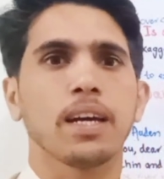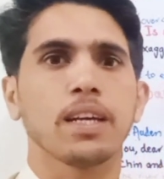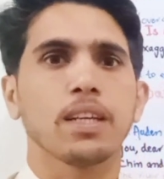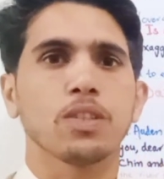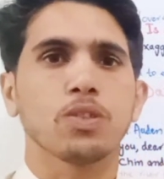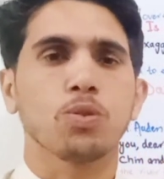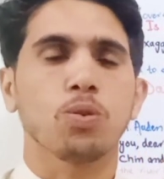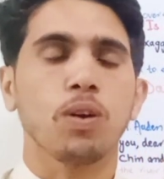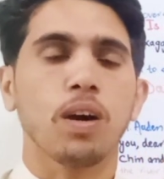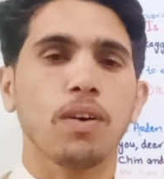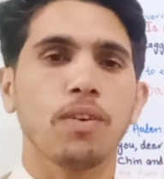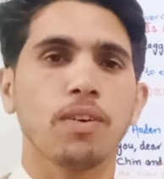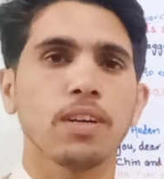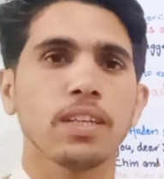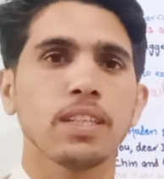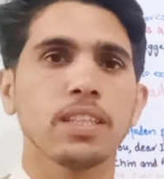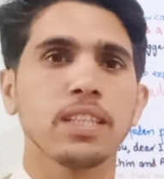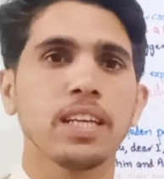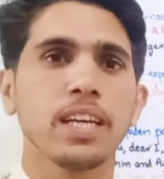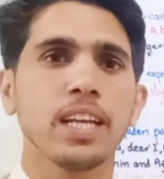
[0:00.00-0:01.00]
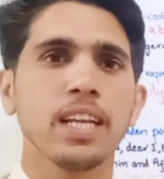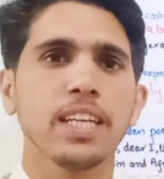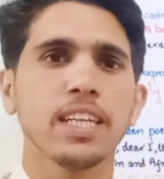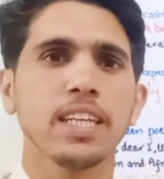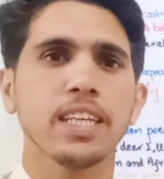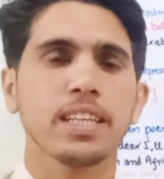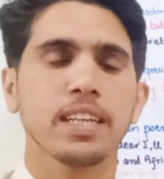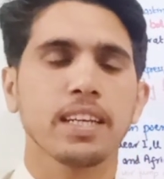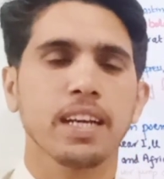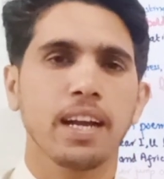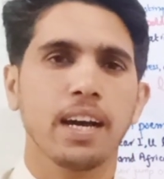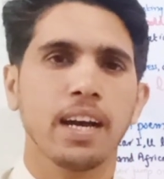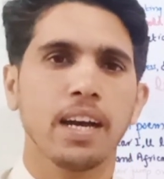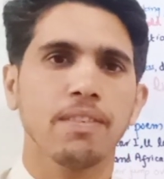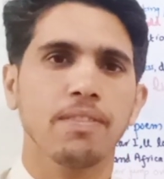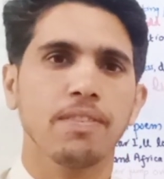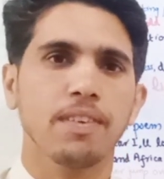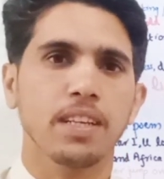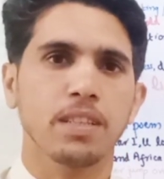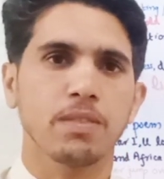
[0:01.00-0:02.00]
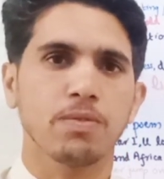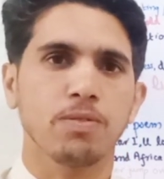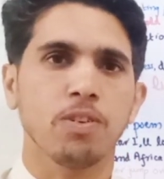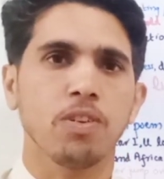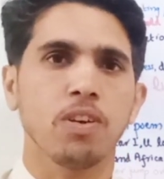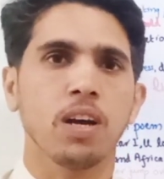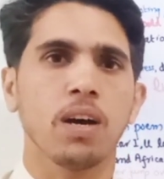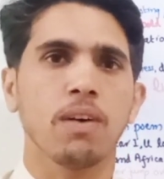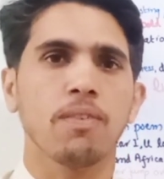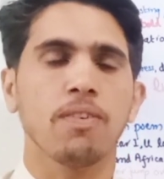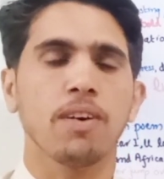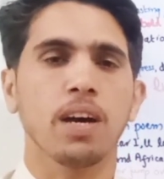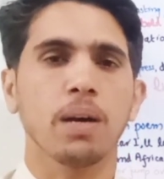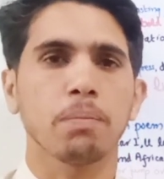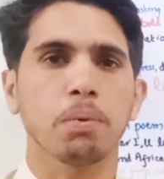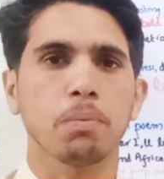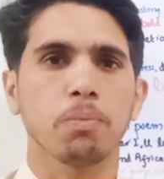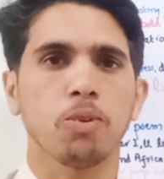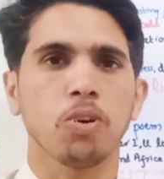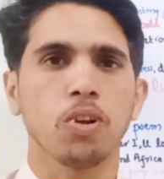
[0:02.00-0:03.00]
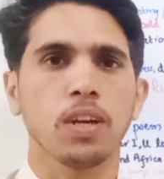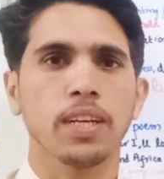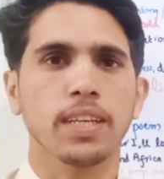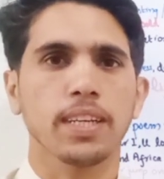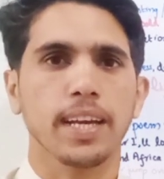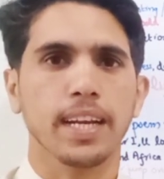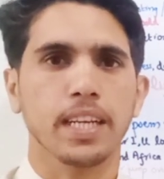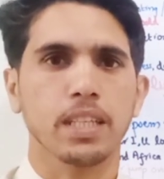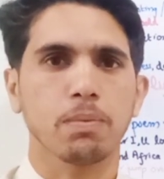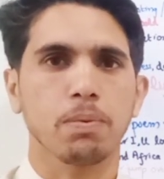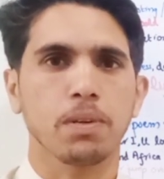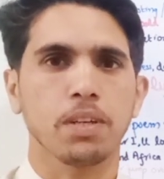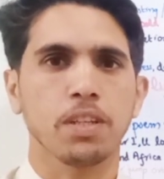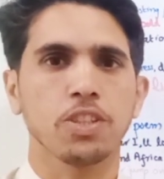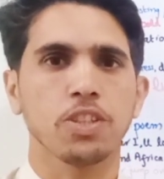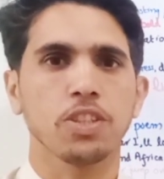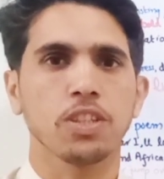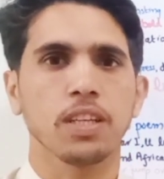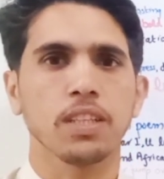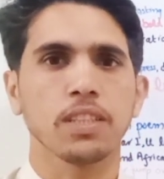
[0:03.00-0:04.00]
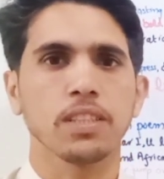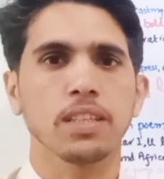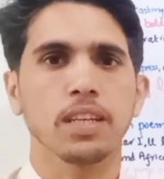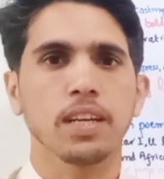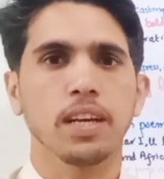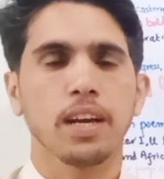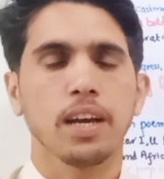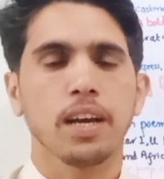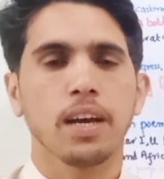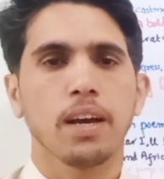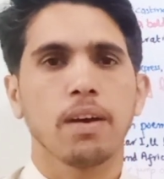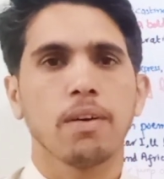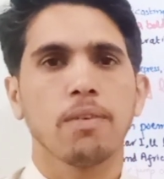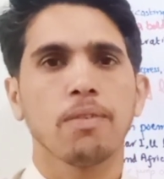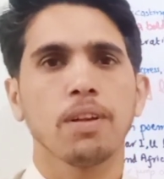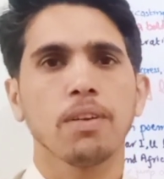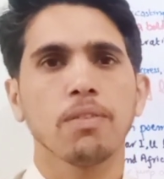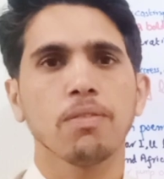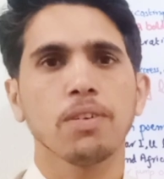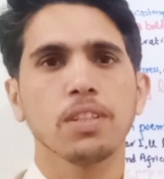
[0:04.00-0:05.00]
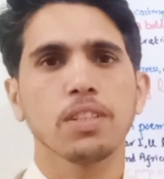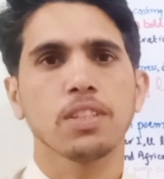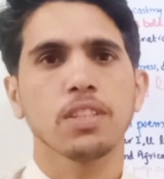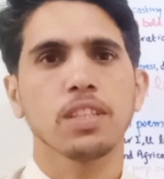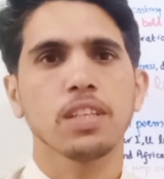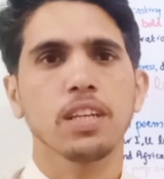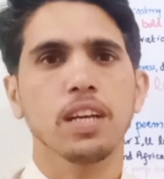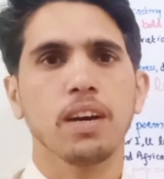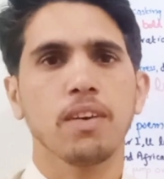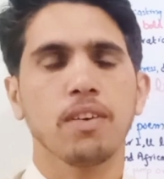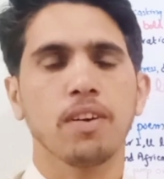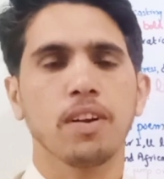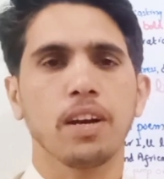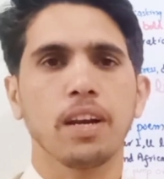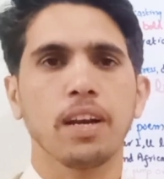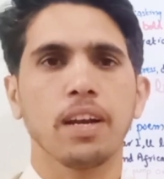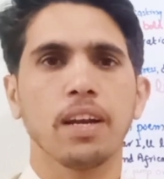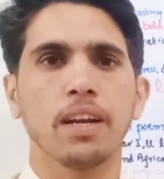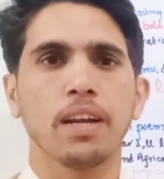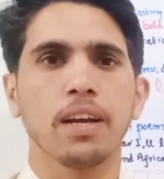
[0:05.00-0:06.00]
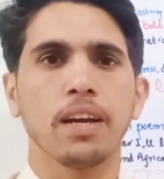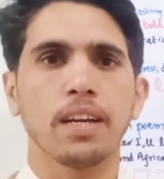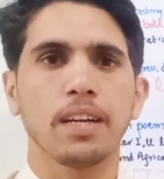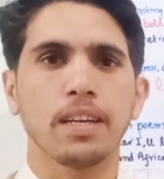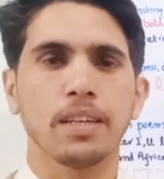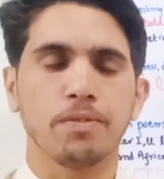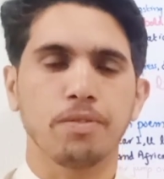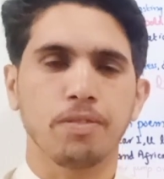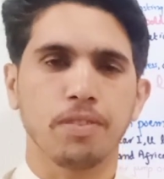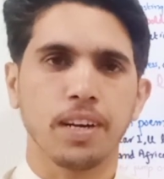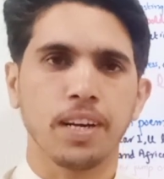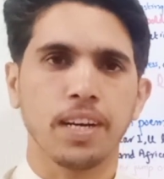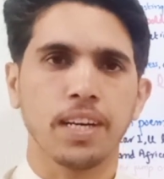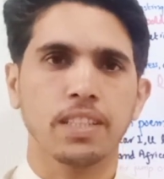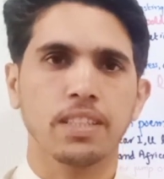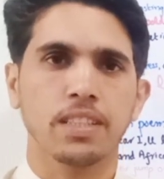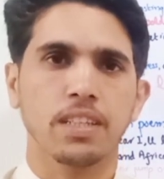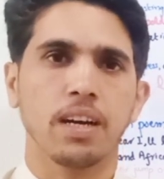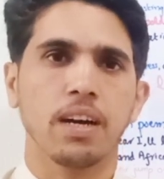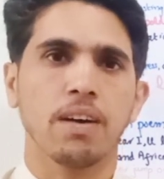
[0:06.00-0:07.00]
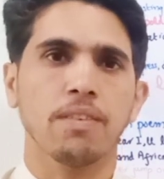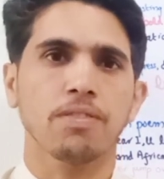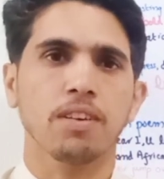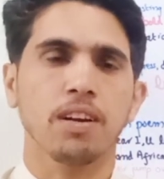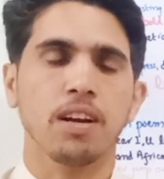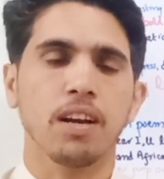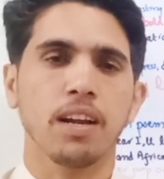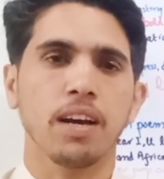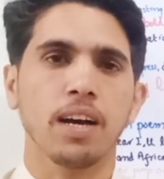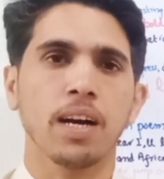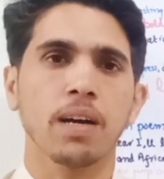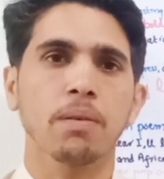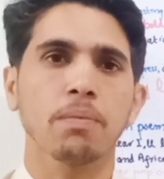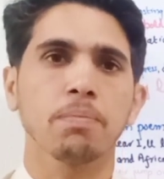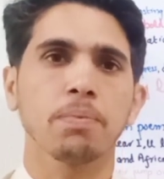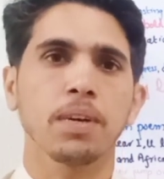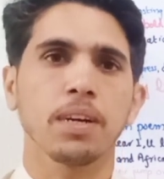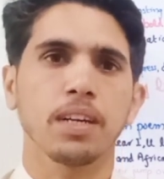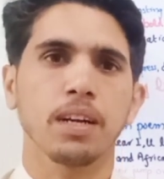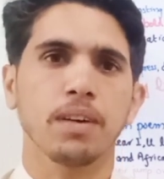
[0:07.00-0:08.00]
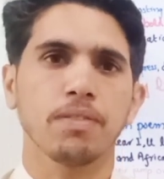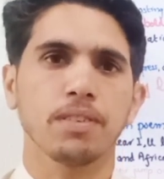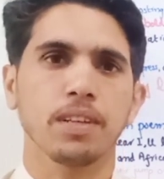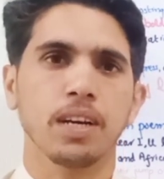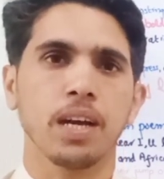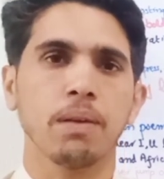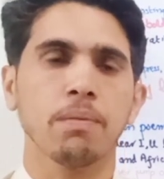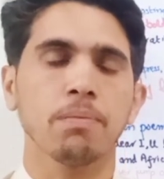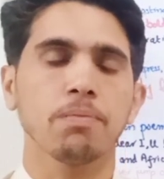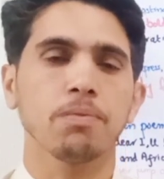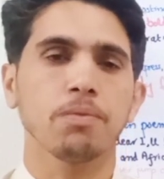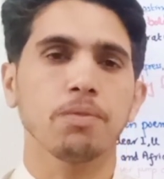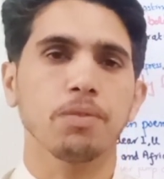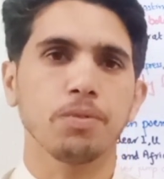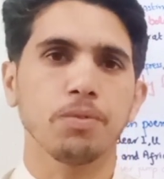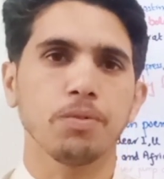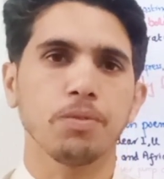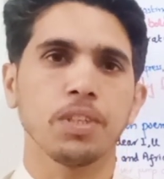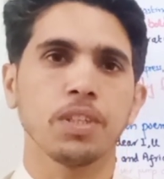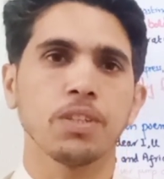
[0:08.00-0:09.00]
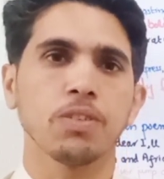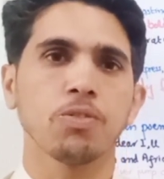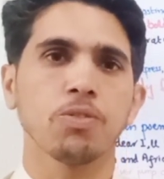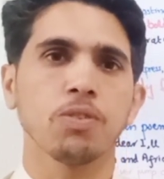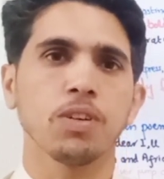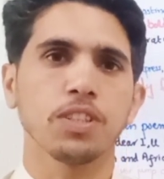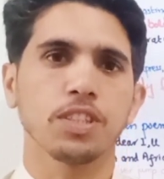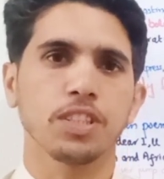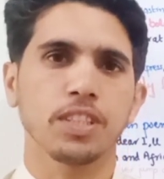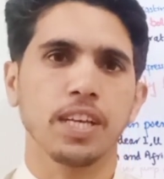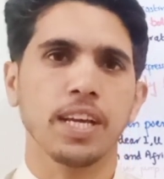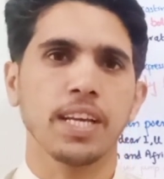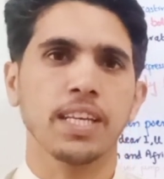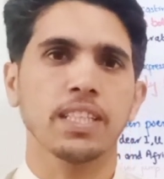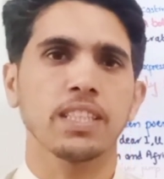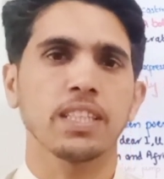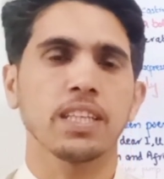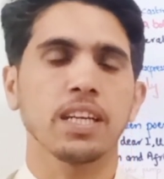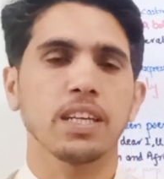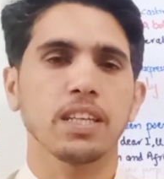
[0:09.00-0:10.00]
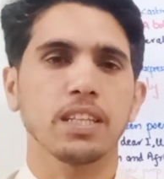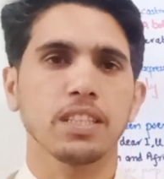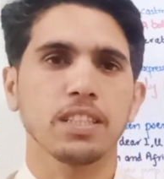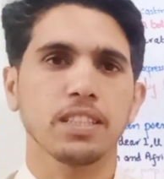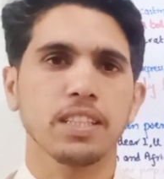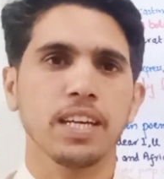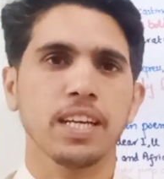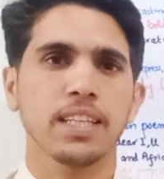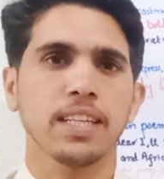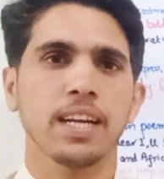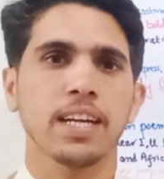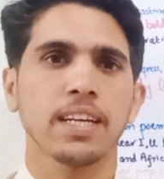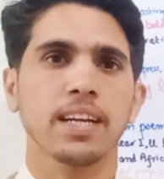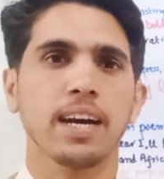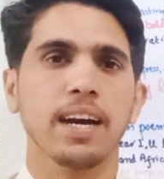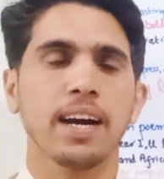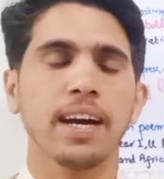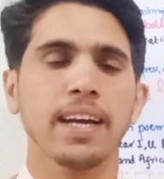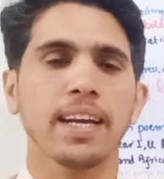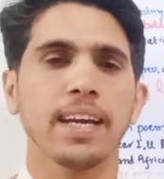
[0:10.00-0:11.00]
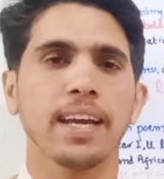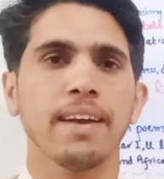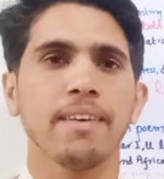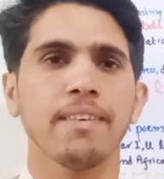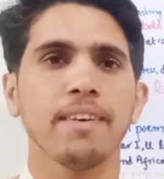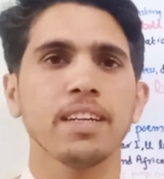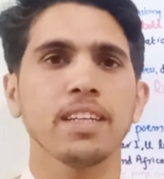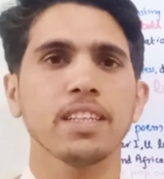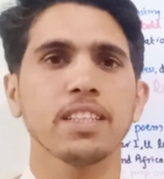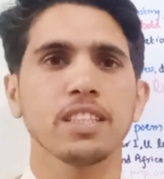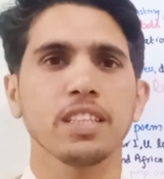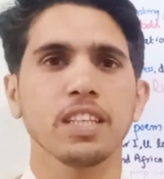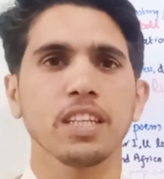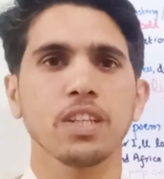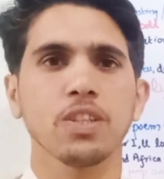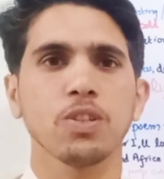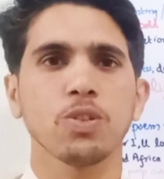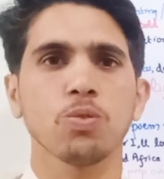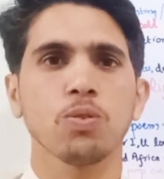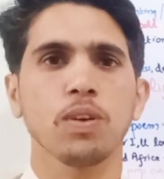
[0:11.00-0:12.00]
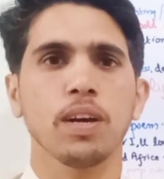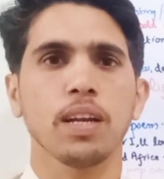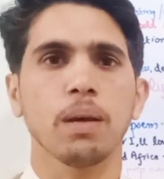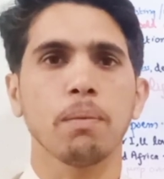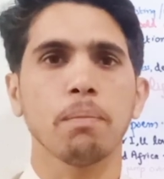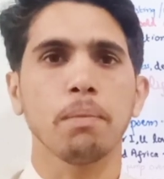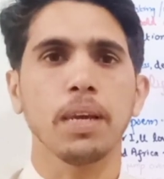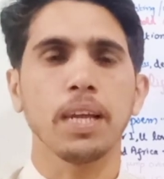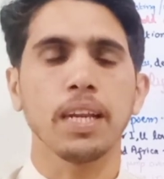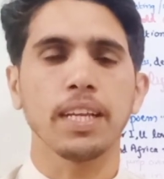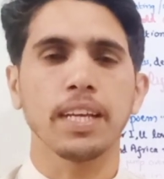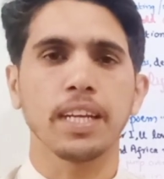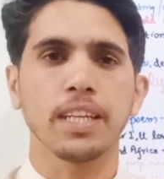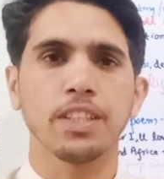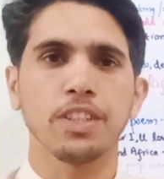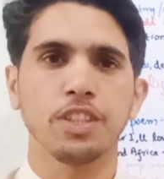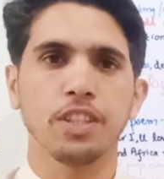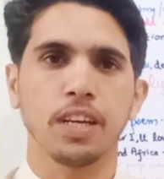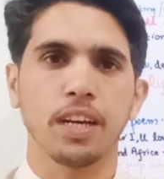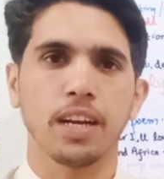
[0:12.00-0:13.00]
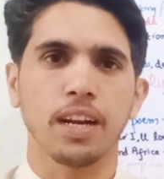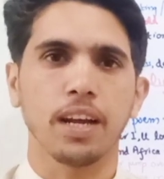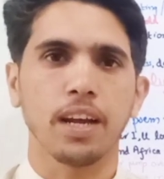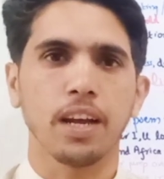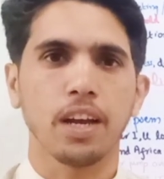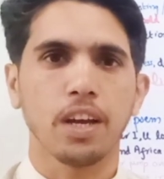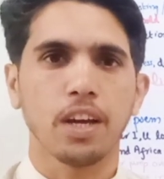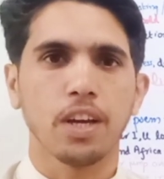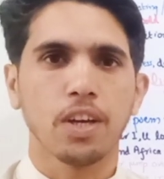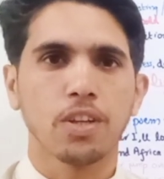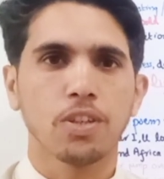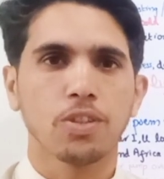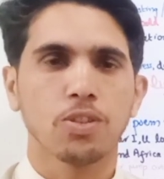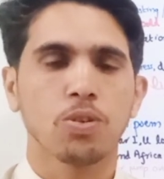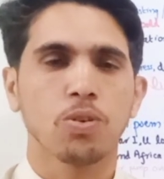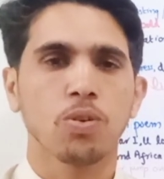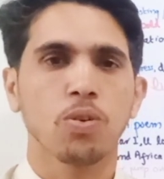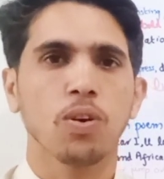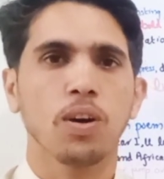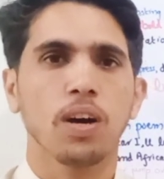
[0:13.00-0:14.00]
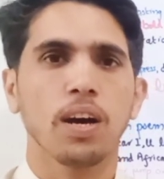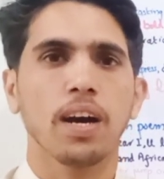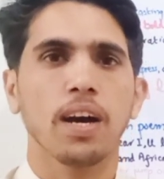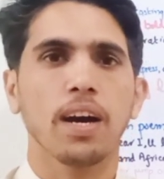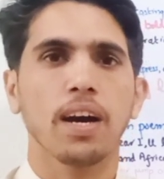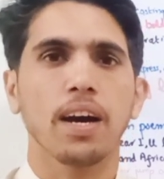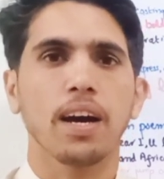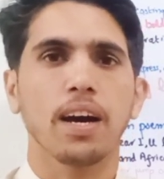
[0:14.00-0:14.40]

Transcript: So our daily life is full of hyperbolic expressions. When we see our friends after a long period of time, we usually say that I haven't seen you in a million years. So